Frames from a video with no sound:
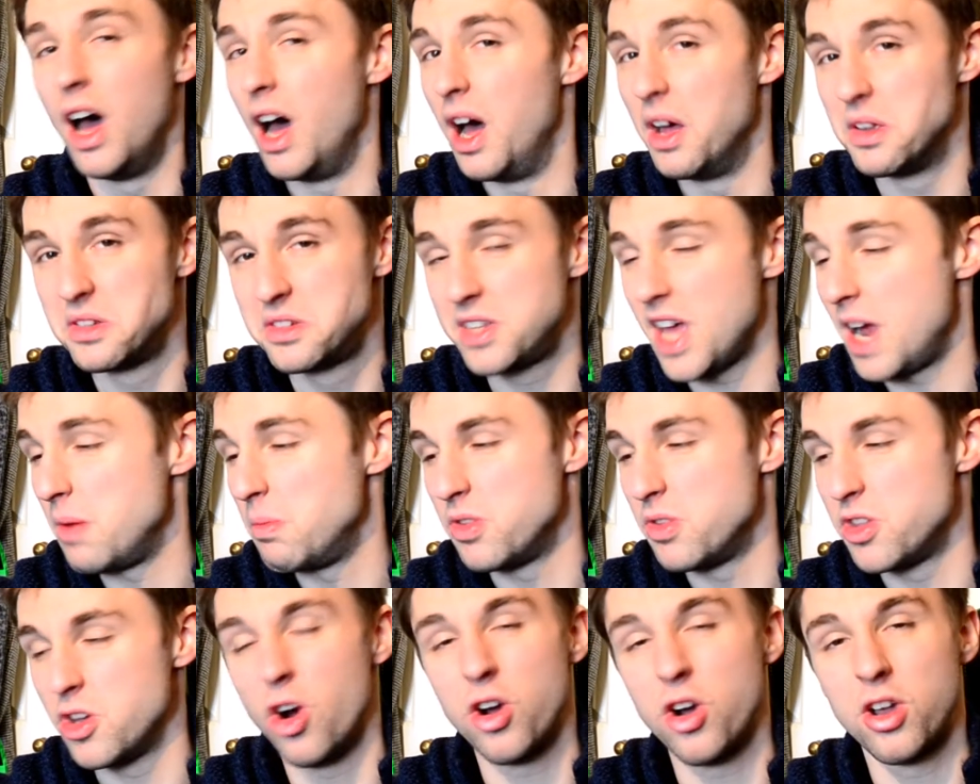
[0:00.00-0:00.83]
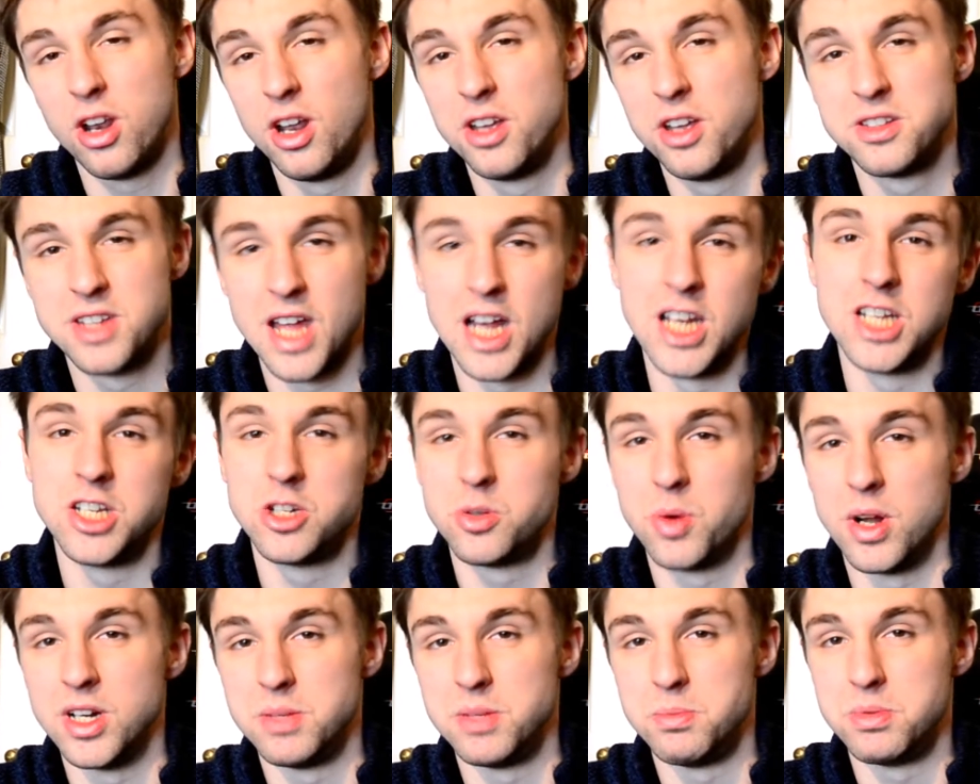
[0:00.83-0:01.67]
Same with the Oculus, 10 to
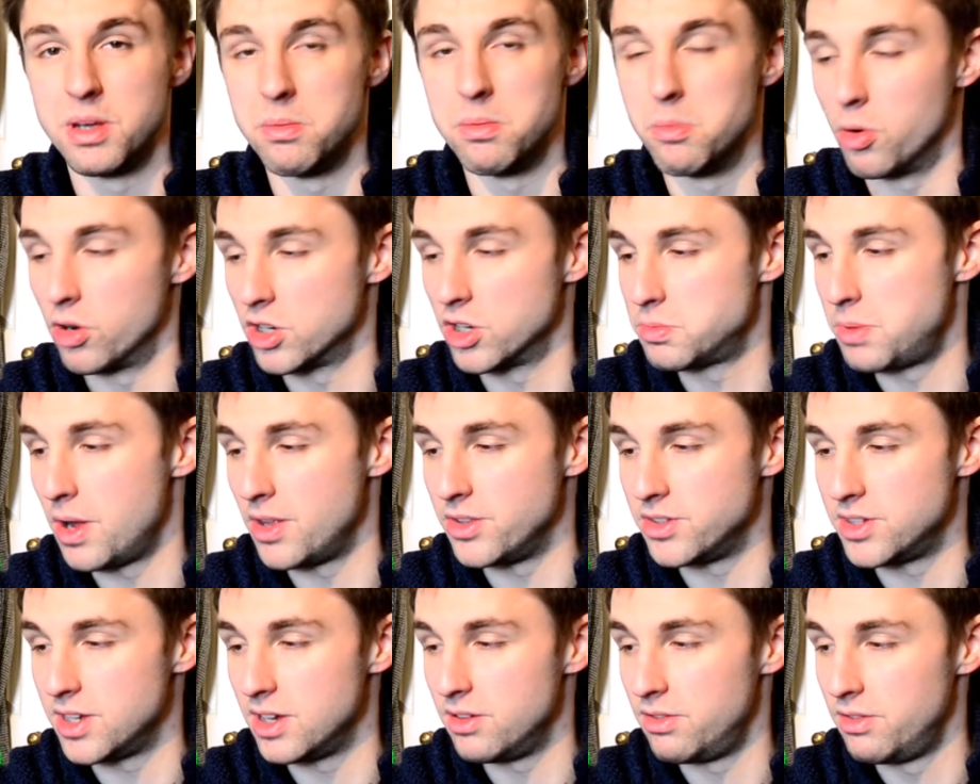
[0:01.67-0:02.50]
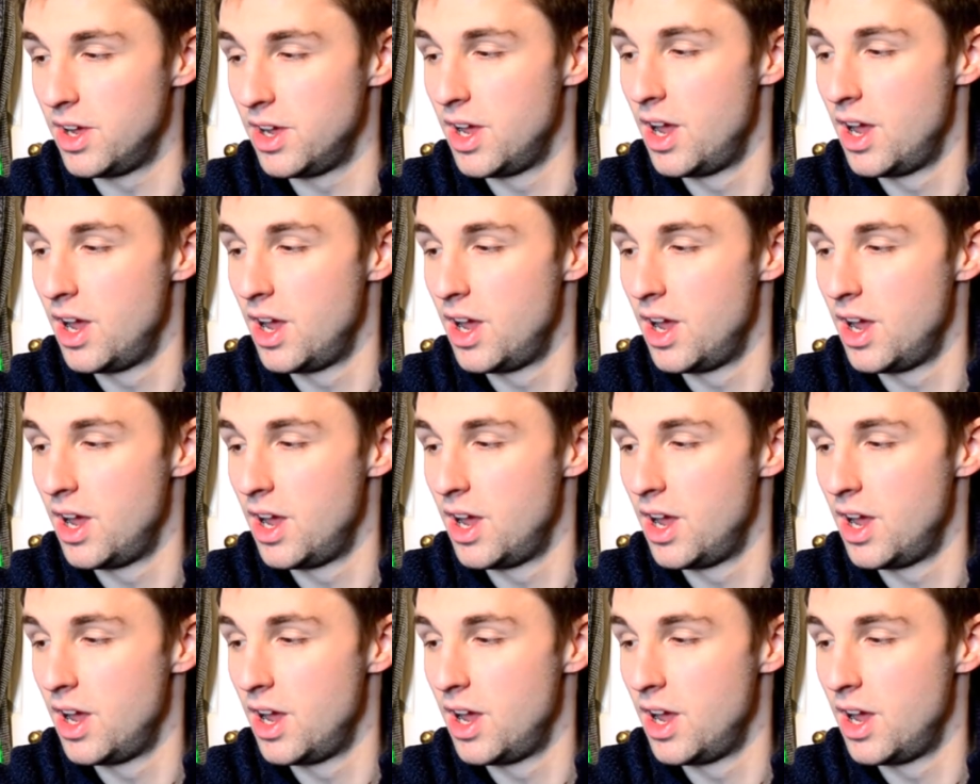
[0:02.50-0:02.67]
20% more expensive.